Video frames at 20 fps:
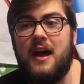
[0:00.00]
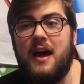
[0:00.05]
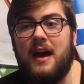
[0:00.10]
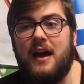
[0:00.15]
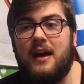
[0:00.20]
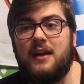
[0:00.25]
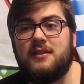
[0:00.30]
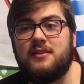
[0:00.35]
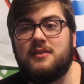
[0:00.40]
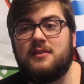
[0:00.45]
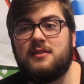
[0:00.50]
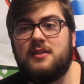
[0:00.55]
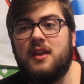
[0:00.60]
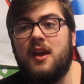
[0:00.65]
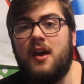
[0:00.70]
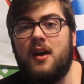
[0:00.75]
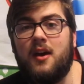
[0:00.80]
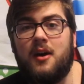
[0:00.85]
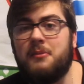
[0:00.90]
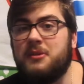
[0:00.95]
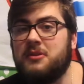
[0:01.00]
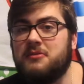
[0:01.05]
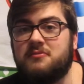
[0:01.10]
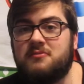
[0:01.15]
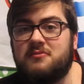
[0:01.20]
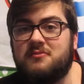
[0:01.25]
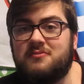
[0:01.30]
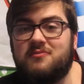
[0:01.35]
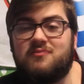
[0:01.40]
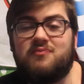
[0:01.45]

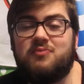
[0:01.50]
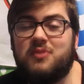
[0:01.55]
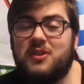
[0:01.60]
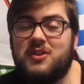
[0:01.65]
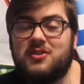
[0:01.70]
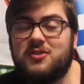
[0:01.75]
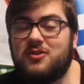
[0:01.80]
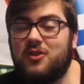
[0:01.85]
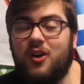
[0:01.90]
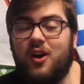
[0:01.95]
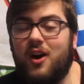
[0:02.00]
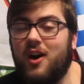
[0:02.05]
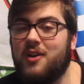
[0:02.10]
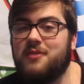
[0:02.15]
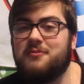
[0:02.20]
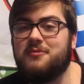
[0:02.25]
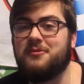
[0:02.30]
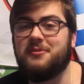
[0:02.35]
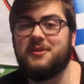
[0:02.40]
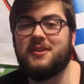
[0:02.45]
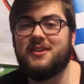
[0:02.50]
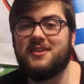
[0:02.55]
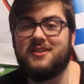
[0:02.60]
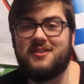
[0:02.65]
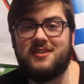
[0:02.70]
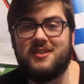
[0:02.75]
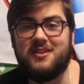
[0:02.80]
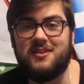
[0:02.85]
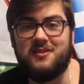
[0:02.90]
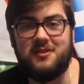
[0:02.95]
We just got to hope that we can
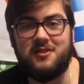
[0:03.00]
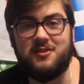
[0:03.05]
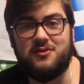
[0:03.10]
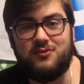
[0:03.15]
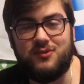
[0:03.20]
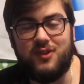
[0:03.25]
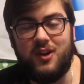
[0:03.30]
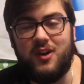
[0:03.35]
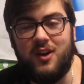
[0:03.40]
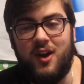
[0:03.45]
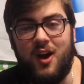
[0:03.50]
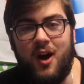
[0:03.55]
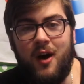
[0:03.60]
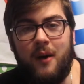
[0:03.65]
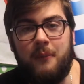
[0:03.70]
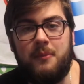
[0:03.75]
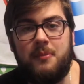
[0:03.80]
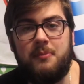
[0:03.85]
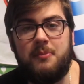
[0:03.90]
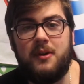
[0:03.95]
continue this run up.